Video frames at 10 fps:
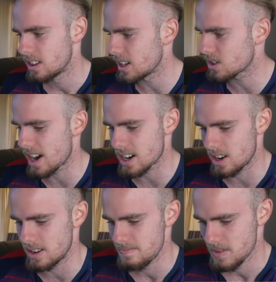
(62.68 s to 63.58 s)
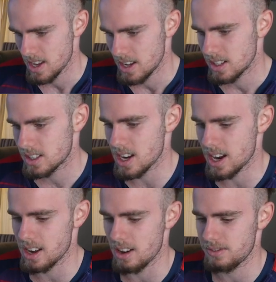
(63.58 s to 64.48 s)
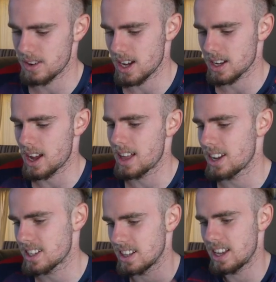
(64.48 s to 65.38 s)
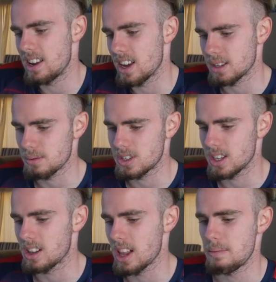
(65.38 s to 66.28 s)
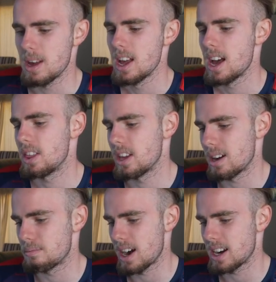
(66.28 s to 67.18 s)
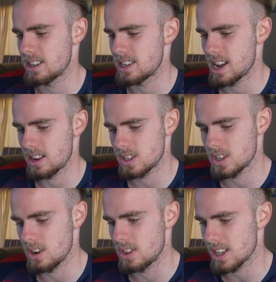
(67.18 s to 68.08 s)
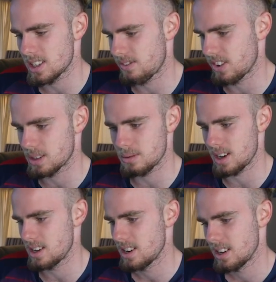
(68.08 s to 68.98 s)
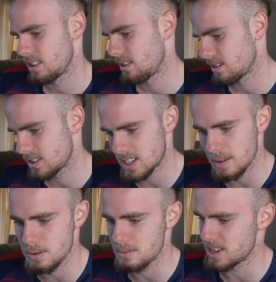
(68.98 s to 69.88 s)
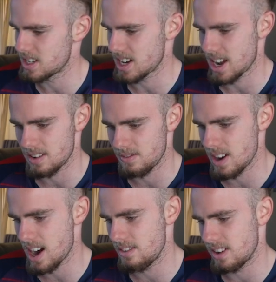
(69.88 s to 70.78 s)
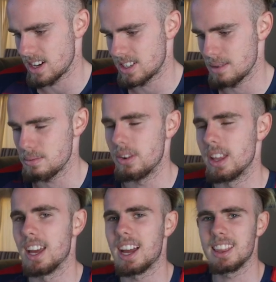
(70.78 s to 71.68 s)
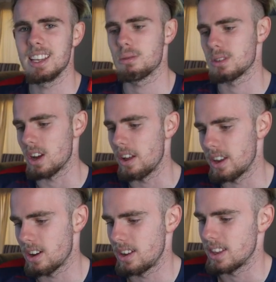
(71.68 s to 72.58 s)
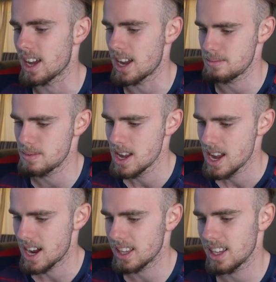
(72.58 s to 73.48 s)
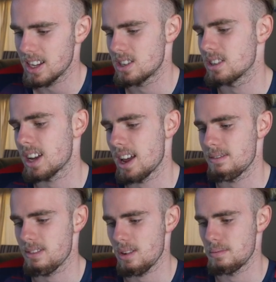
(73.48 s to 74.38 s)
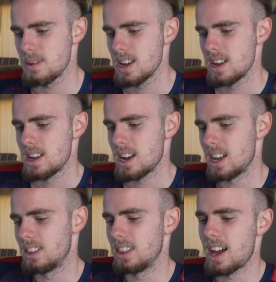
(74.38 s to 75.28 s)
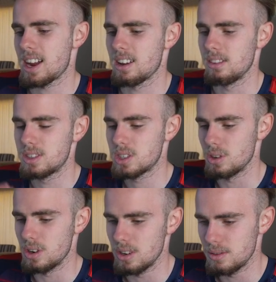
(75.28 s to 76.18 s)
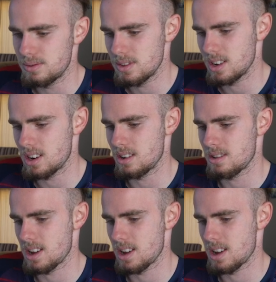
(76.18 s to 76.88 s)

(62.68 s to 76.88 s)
let's crack on. Starting off, I like to let you guys watch the clip and then I'll break it down. So that's the first one. Simple mistake. Very, very simple. And this was early on in the game. I think it just came from a lack of sort of, you know,